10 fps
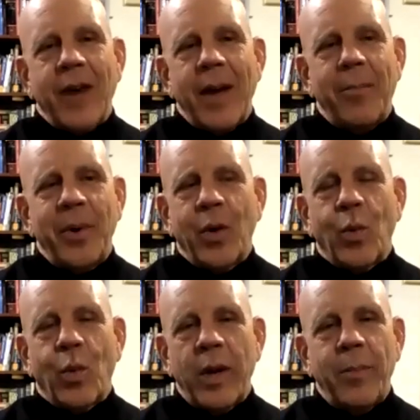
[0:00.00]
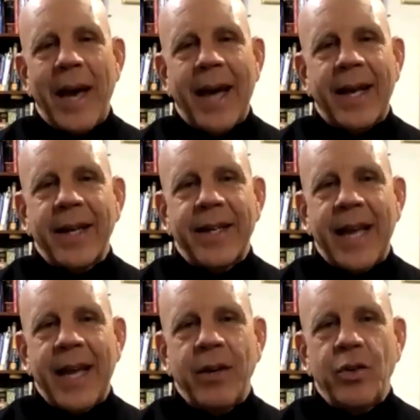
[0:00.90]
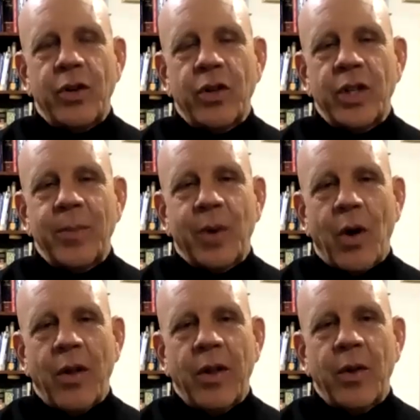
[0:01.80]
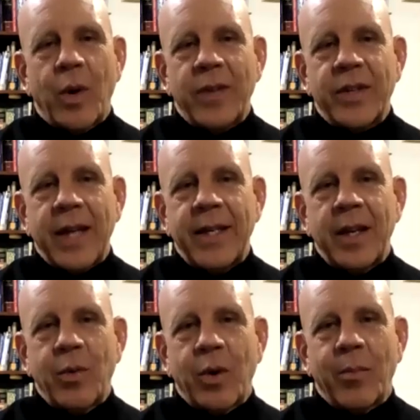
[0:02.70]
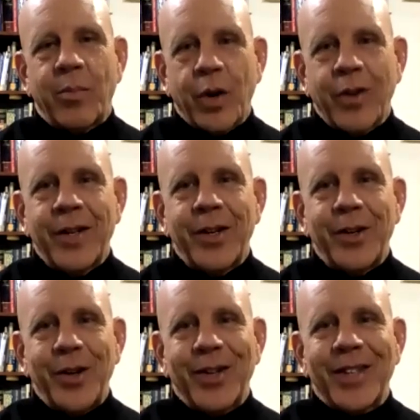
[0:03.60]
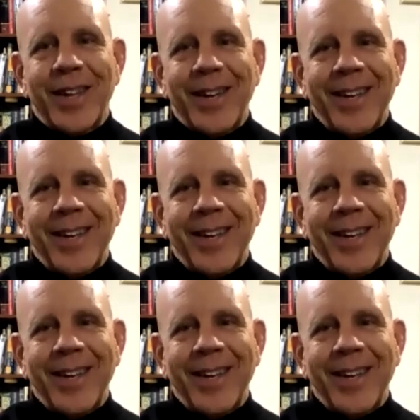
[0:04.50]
built one back in the day in New Jersey, but all of the ones I did were in Brooklyn and New York City.